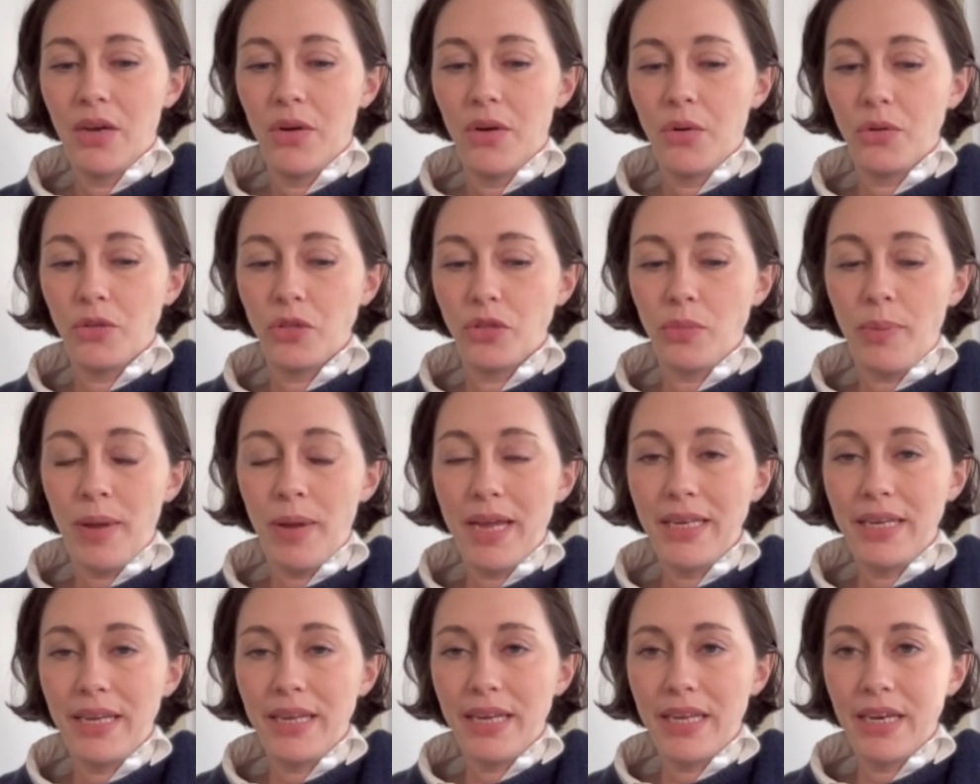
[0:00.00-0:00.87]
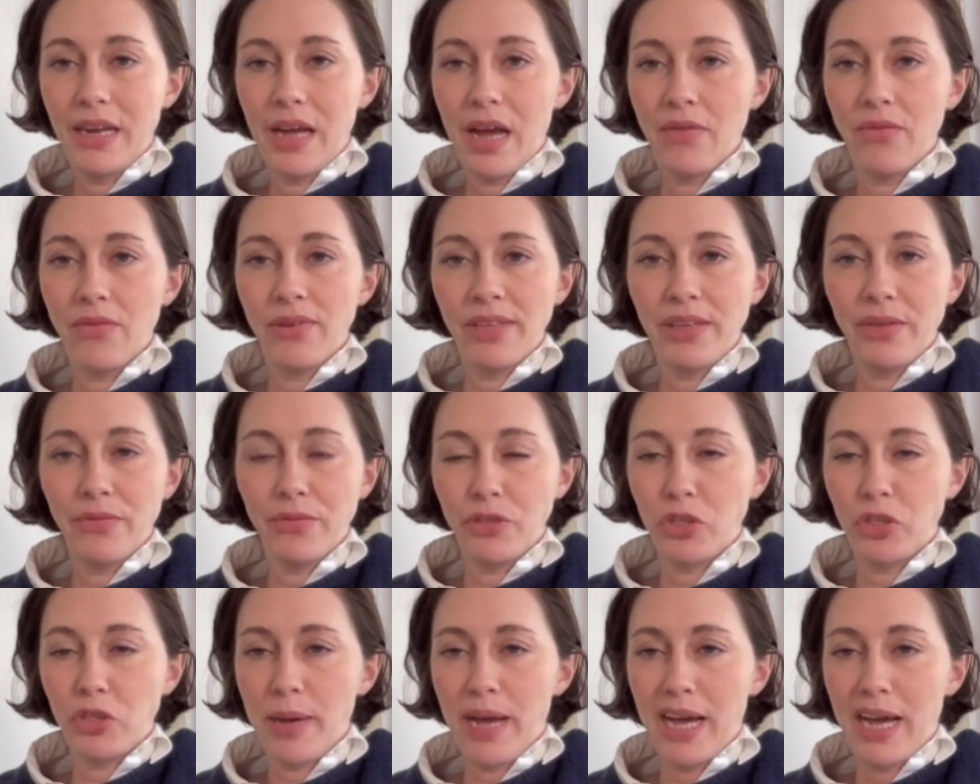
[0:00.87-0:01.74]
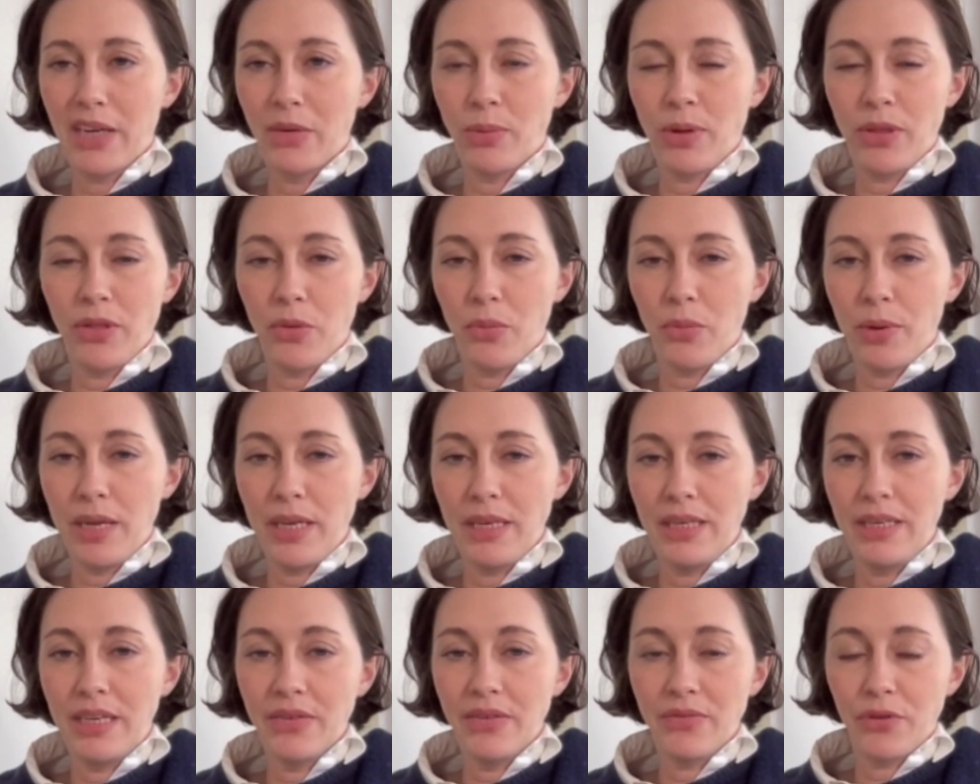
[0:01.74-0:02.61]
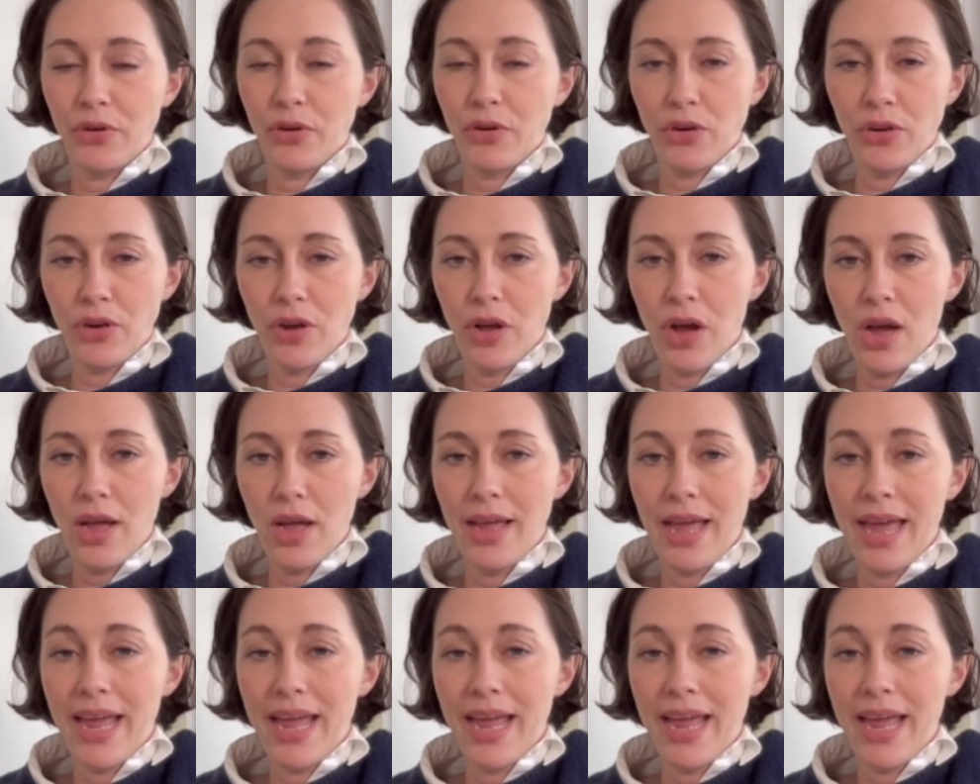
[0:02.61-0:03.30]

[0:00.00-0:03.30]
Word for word: whose opinion I really respect, whether we differ or not.